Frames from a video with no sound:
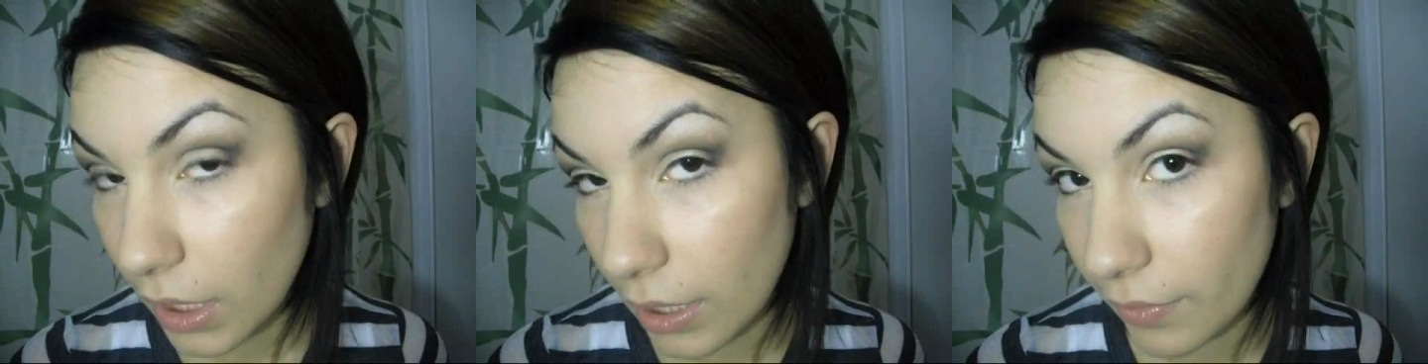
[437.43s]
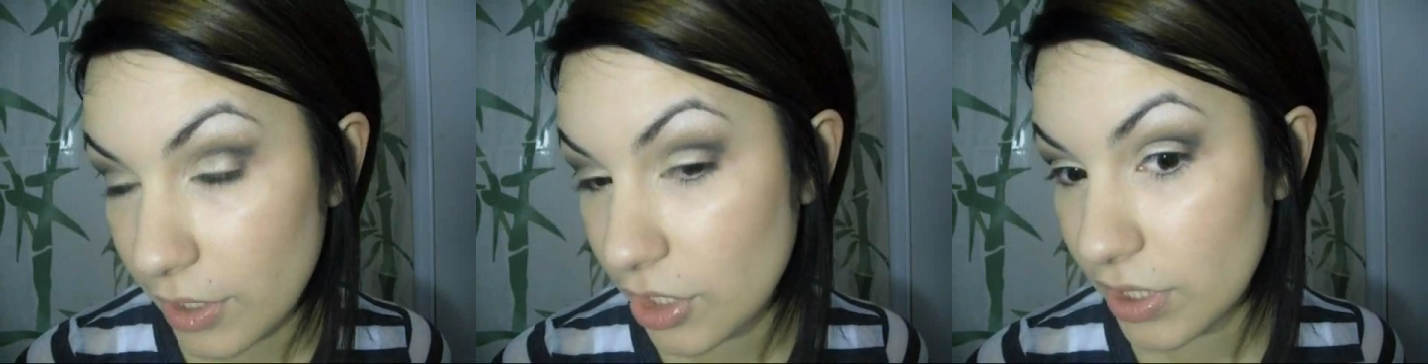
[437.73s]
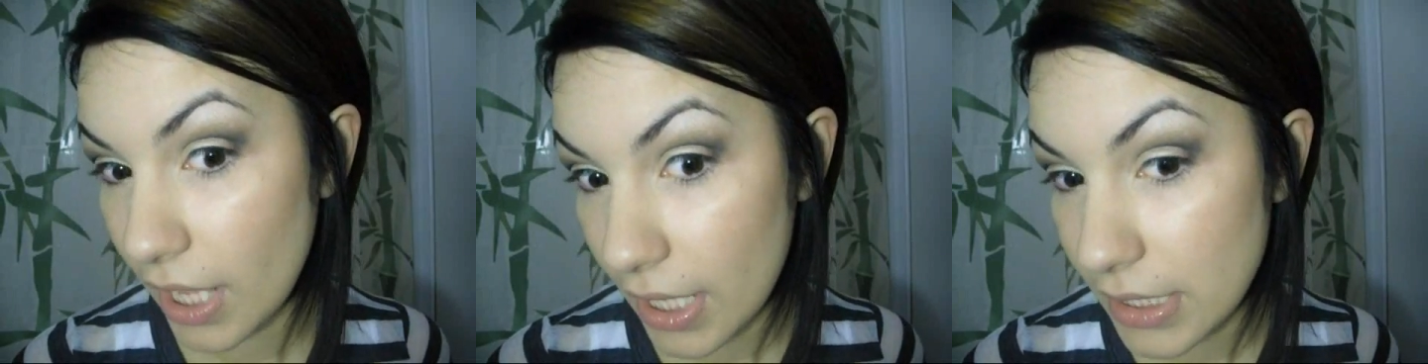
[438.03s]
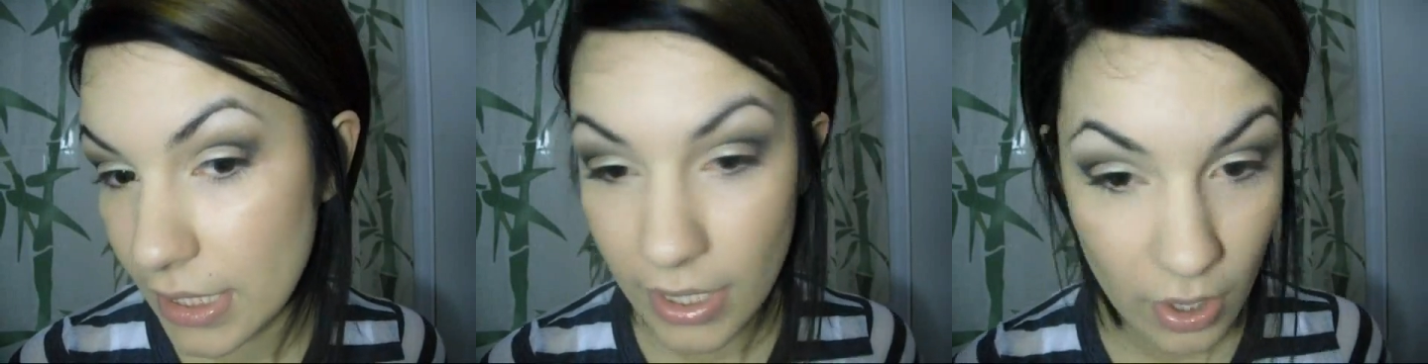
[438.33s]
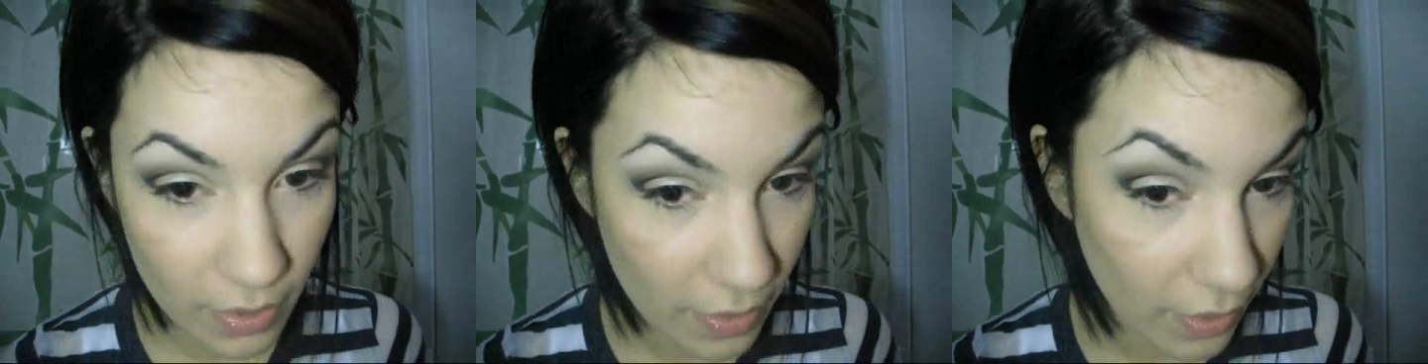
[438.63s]
How it just ends
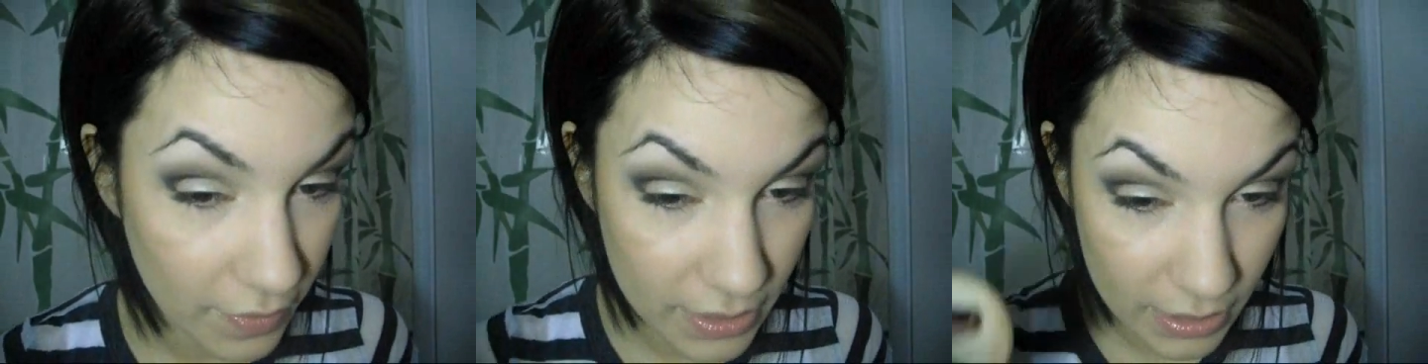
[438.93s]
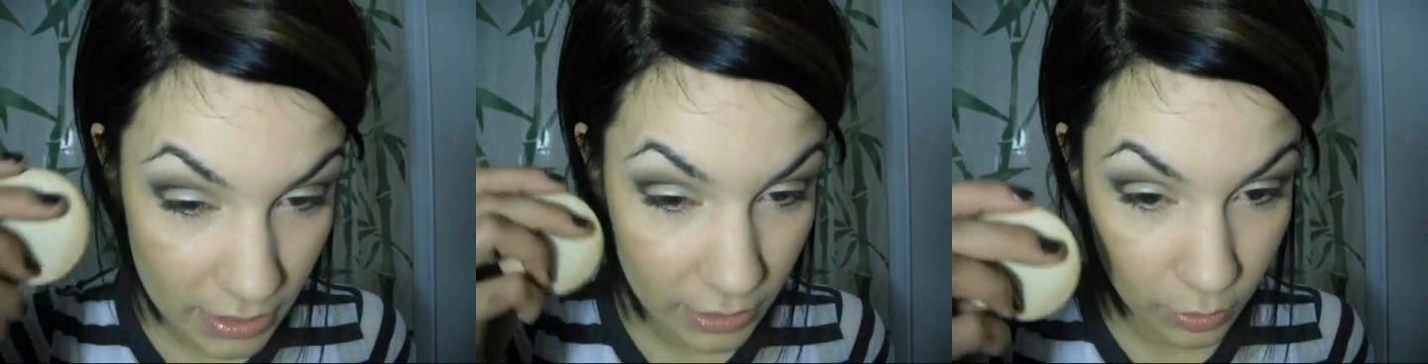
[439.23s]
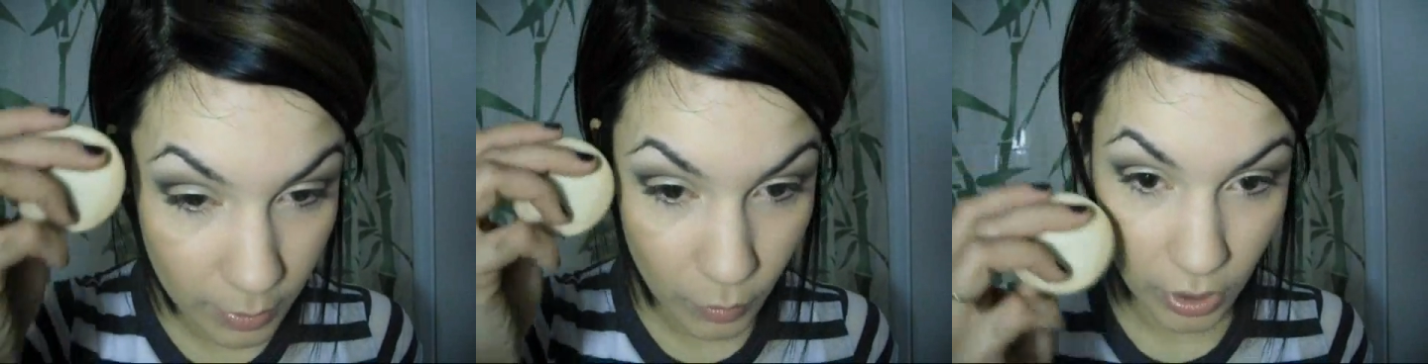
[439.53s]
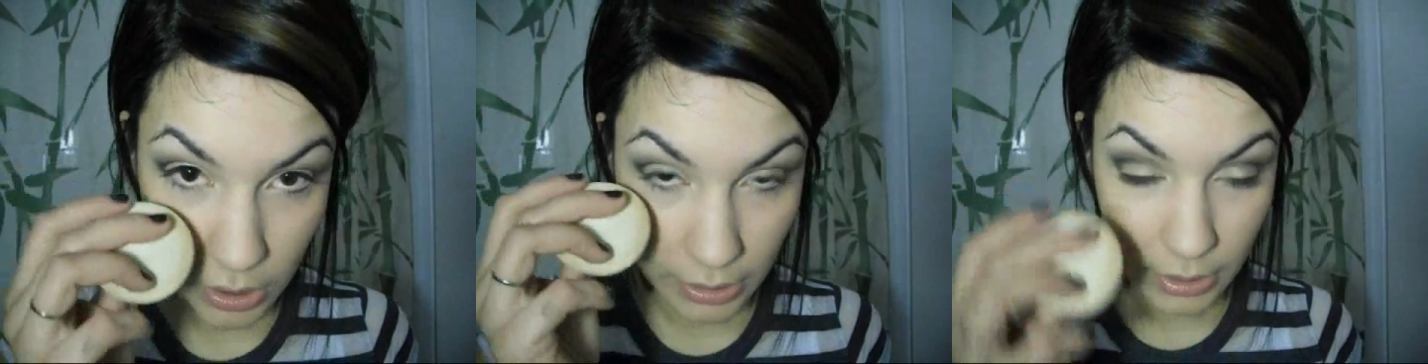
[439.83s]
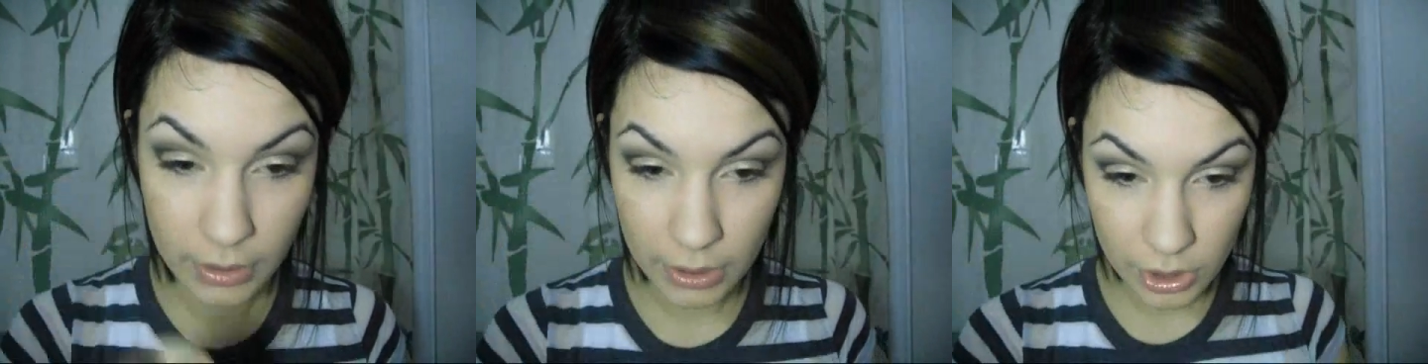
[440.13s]
there, and then how this is a little bit more
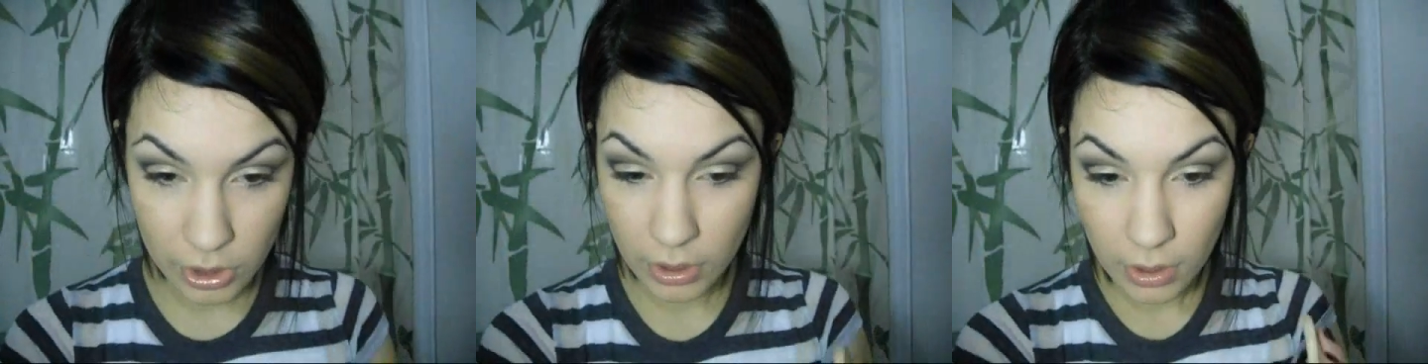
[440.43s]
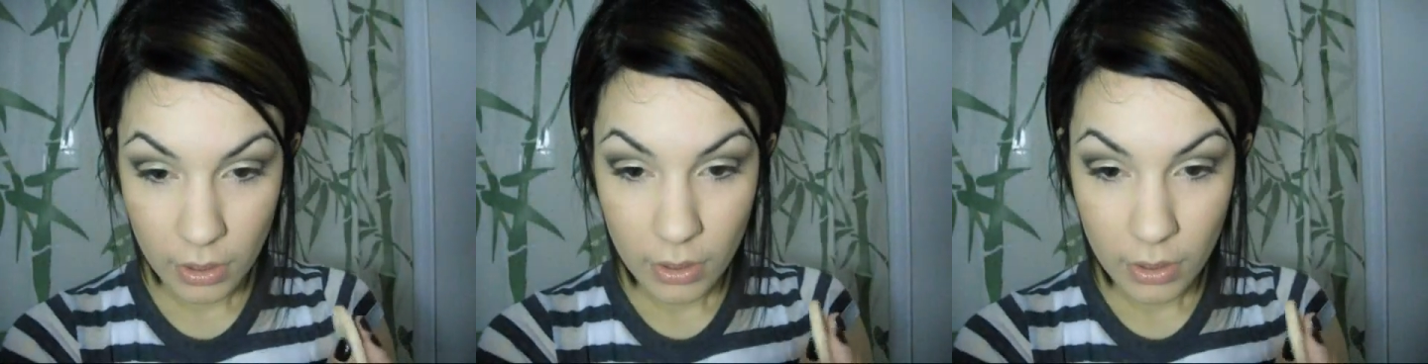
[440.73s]
clean edged.